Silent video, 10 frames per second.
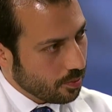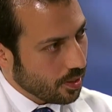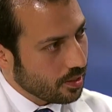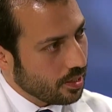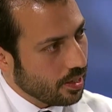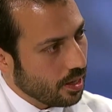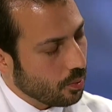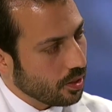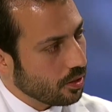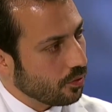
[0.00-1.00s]
but today I
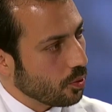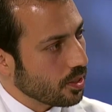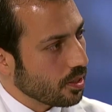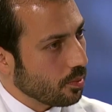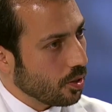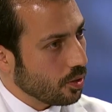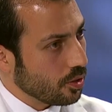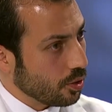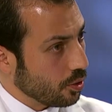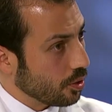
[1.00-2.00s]
wanted to focus about
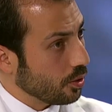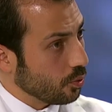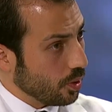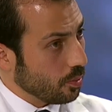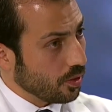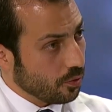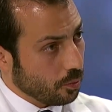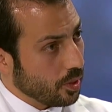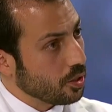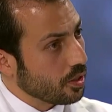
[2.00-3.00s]
surgical treatment for
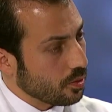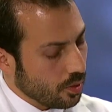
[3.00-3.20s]
patients